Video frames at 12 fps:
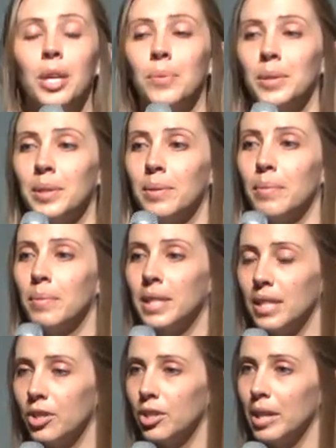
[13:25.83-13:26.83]
He was
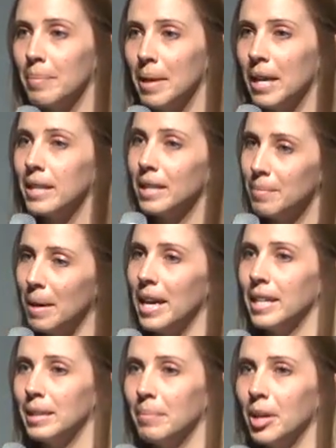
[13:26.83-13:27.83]
essentially abandoned by
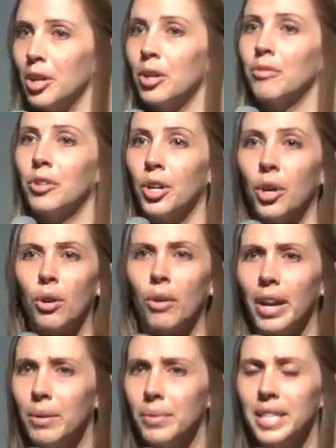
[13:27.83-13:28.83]
his mother for a
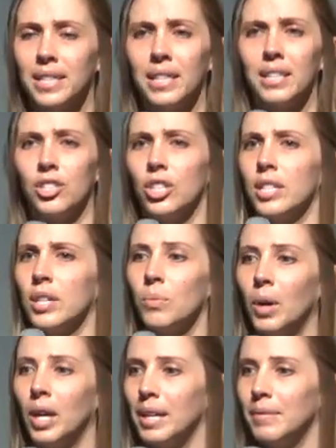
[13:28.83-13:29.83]
great reason. She didn't
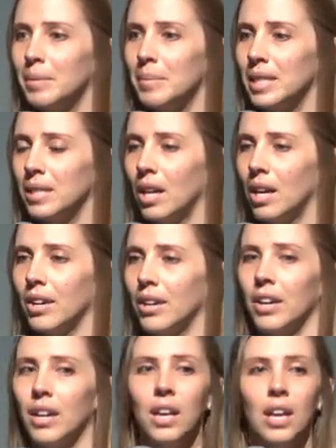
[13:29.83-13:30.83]
want him to be
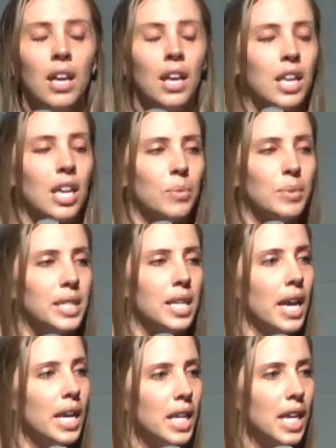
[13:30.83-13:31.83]
slaughtered. He was
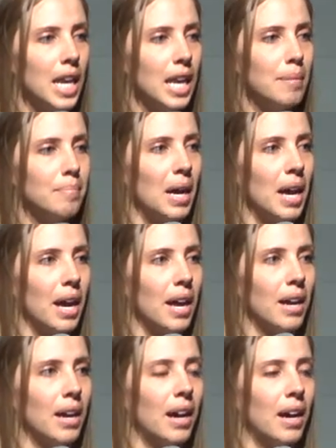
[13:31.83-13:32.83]
taken in
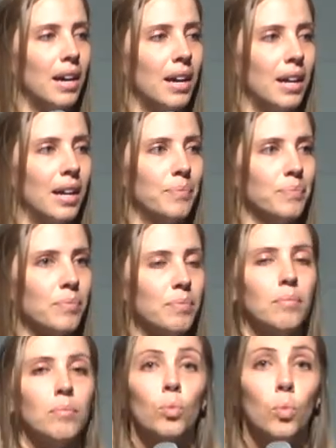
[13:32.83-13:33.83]
by
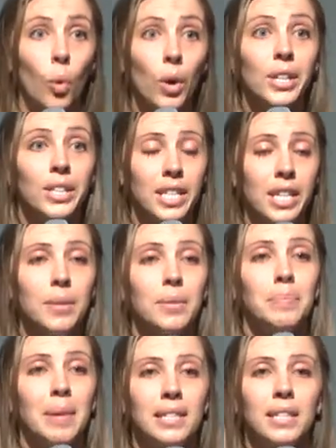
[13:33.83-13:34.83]
royalty. He
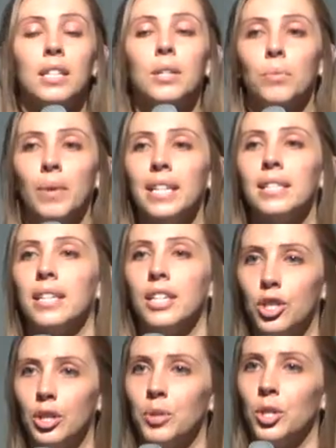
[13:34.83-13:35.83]
was basically raised an
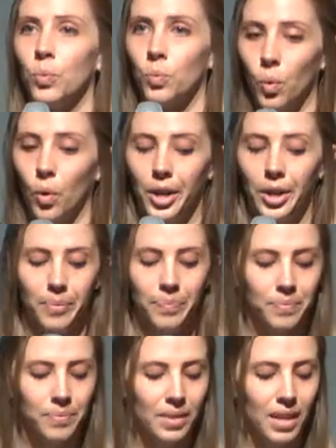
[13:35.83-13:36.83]
Egyptian
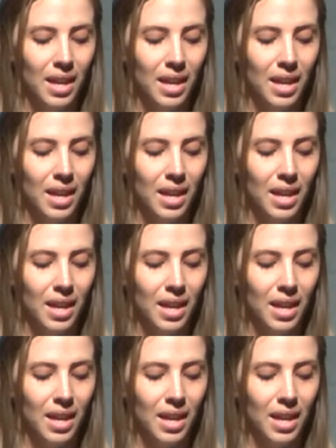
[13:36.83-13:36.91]
royal.